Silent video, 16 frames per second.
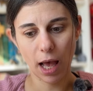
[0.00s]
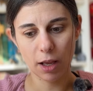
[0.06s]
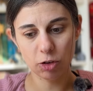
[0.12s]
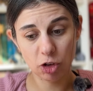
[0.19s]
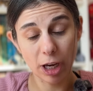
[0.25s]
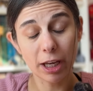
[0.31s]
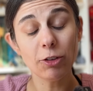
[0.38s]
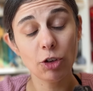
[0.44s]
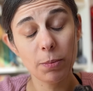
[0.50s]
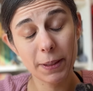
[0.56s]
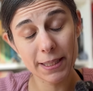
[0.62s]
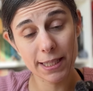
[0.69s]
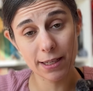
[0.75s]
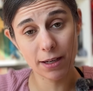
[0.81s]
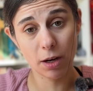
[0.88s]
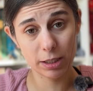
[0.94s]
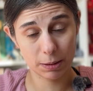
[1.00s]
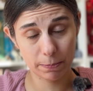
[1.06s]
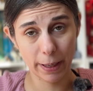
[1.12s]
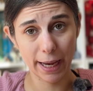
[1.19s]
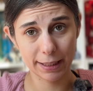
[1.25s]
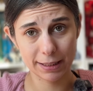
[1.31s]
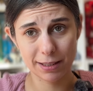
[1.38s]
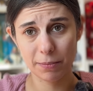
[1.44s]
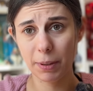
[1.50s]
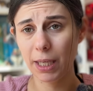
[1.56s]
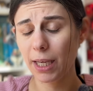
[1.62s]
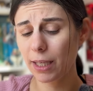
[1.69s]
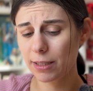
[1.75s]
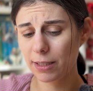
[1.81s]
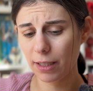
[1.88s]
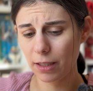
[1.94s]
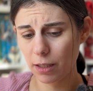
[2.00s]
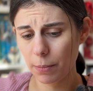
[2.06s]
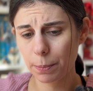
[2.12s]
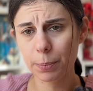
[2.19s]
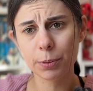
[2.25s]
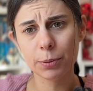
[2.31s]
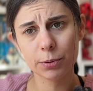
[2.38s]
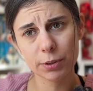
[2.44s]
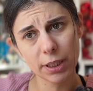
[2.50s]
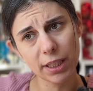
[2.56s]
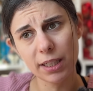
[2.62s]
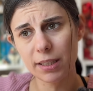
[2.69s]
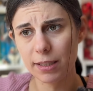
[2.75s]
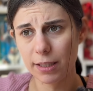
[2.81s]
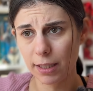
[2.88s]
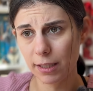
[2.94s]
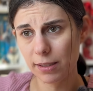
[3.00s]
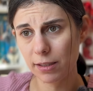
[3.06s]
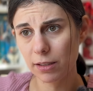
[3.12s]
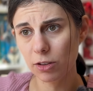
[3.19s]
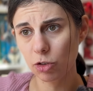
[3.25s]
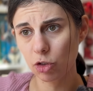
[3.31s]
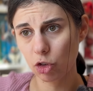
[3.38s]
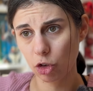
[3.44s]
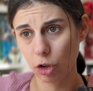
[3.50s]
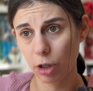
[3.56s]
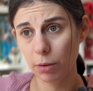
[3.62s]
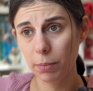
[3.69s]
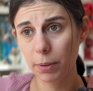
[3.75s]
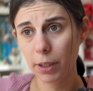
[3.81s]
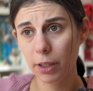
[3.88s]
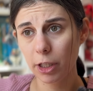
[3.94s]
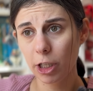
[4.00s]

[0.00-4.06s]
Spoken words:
ChatGPT got back to me. It did a pretty decent job